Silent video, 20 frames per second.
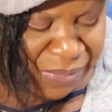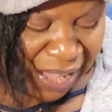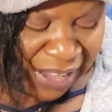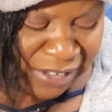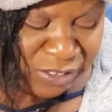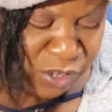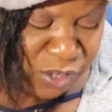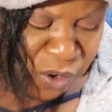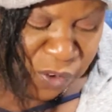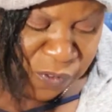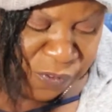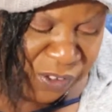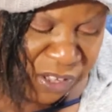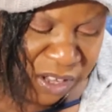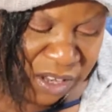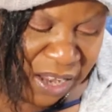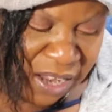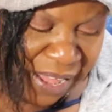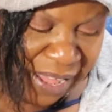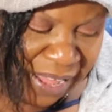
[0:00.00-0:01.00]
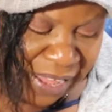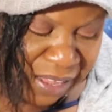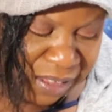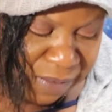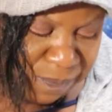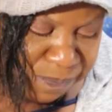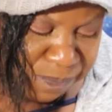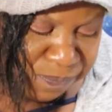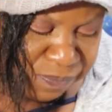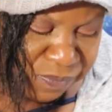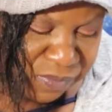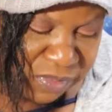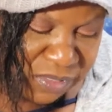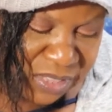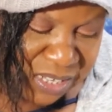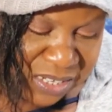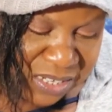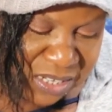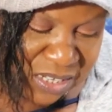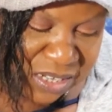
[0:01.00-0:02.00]
I don't feel like
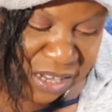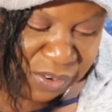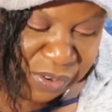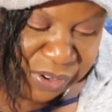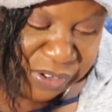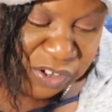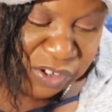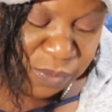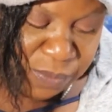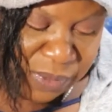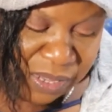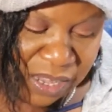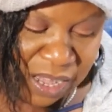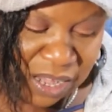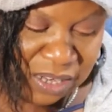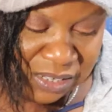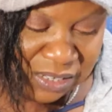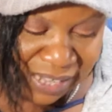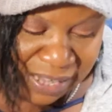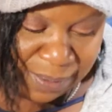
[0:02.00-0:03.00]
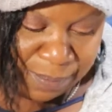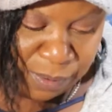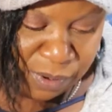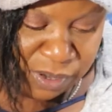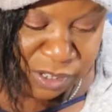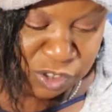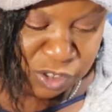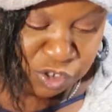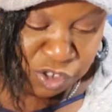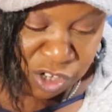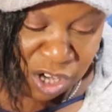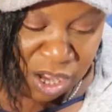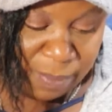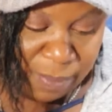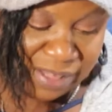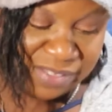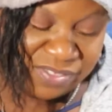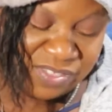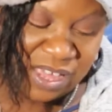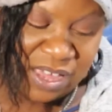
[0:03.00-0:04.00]
this is going to be a laborious job.
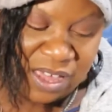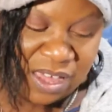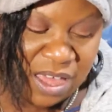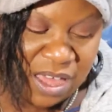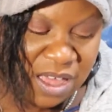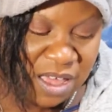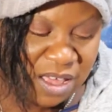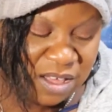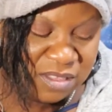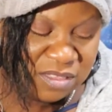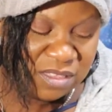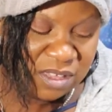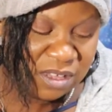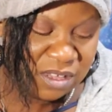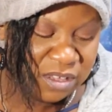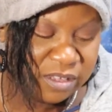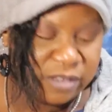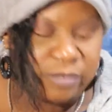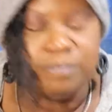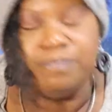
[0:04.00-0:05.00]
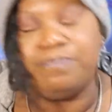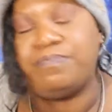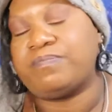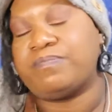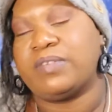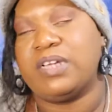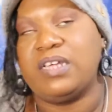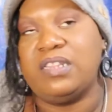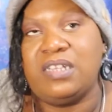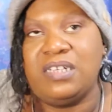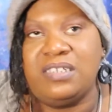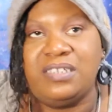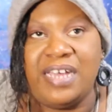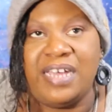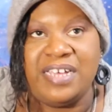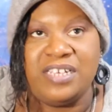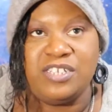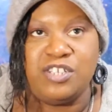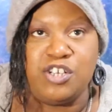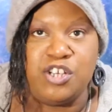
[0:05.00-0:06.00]
I think the
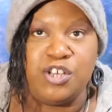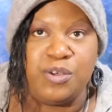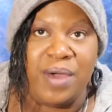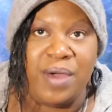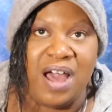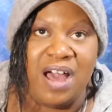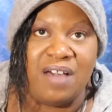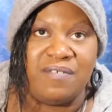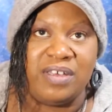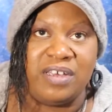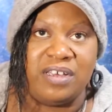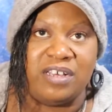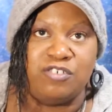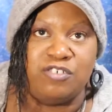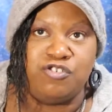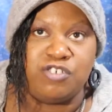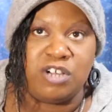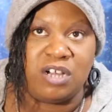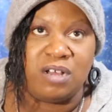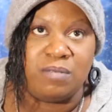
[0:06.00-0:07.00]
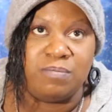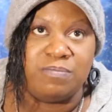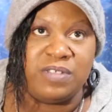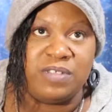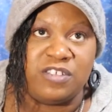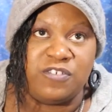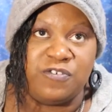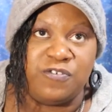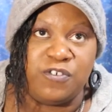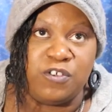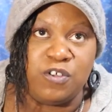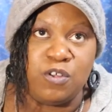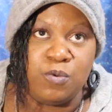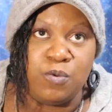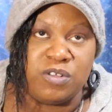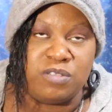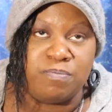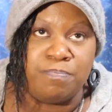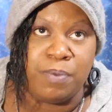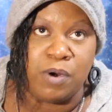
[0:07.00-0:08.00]
days to you having a job that's full
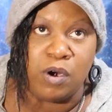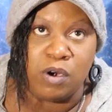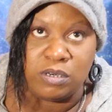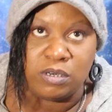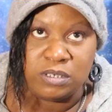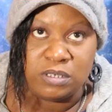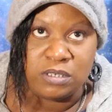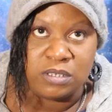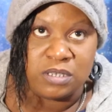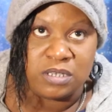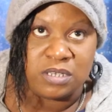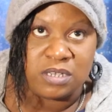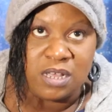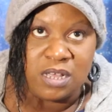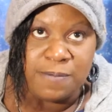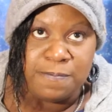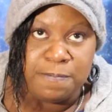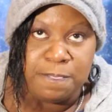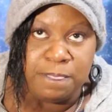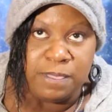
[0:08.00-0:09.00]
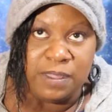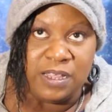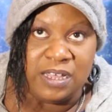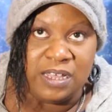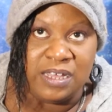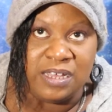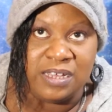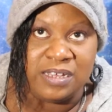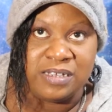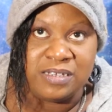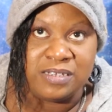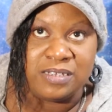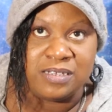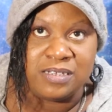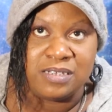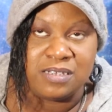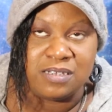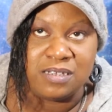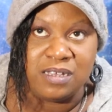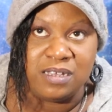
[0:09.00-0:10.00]
with burdens
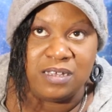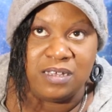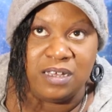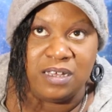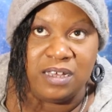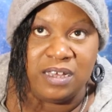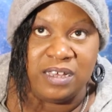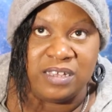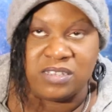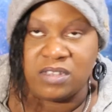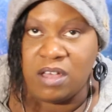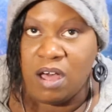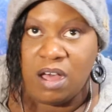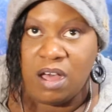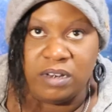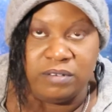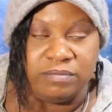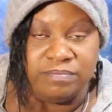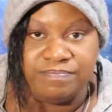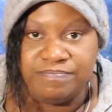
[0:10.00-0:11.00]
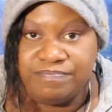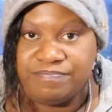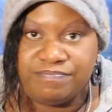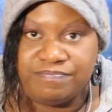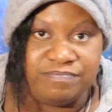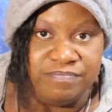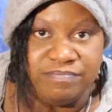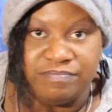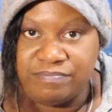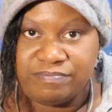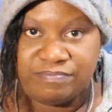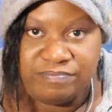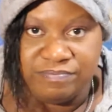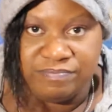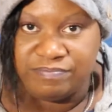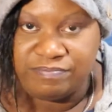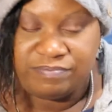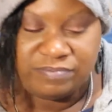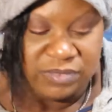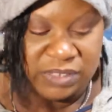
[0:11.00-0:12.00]
is gone.
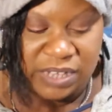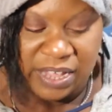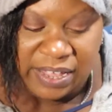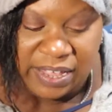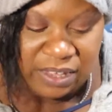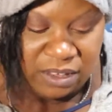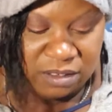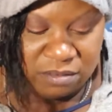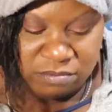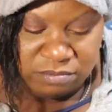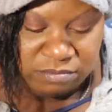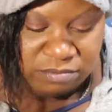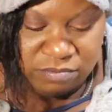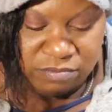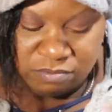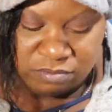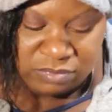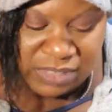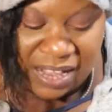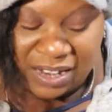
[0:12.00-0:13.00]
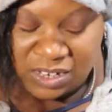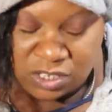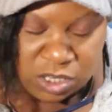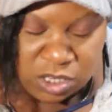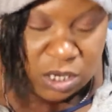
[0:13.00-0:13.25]
Like, that is